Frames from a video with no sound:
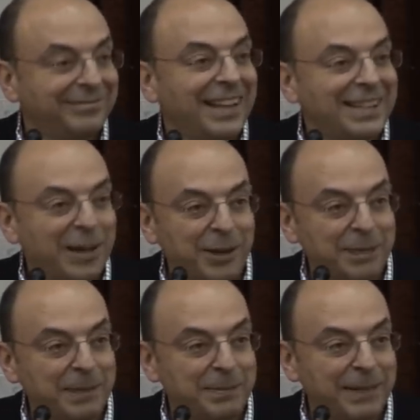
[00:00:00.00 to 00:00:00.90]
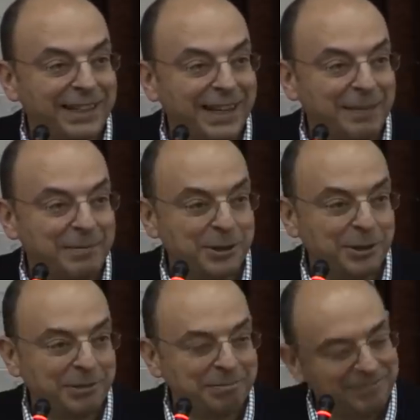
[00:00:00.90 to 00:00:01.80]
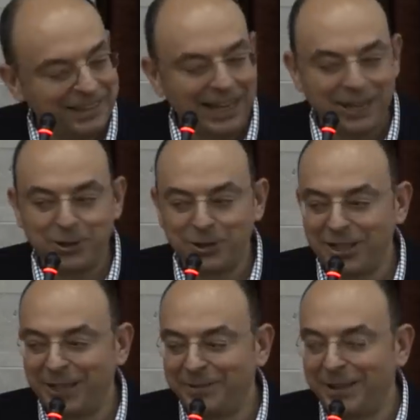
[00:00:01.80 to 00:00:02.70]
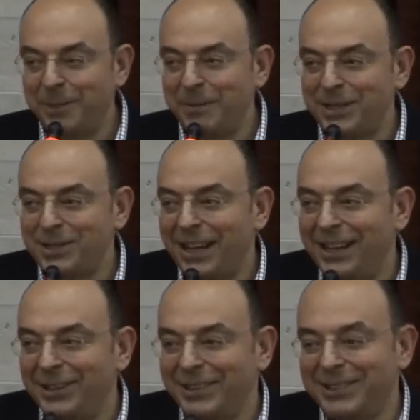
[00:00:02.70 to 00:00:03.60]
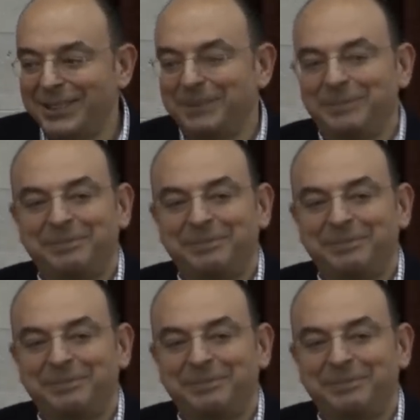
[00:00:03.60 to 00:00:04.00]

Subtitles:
That's how I spent my time. So gauge yourself how much I learned.